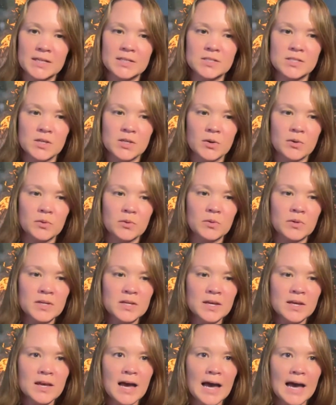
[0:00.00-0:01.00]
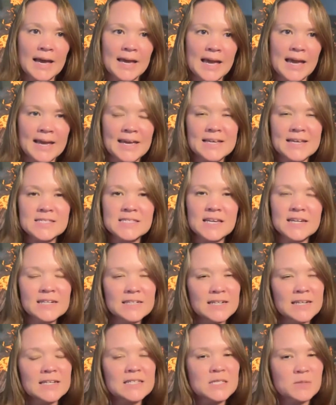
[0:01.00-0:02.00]
So I guess I didn't
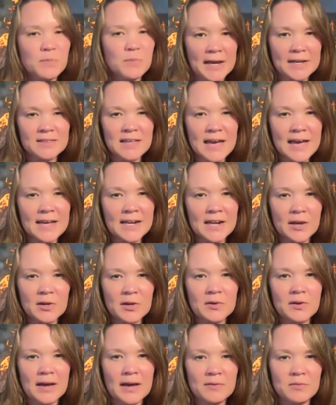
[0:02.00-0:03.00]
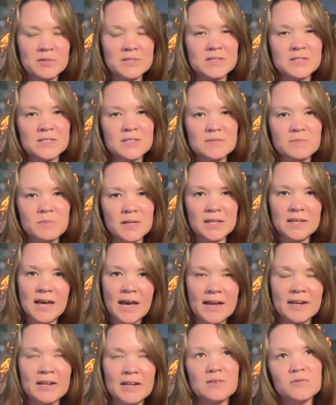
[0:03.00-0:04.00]
expect that. I was being
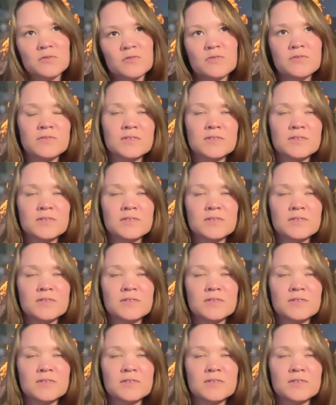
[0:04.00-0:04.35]
kind of,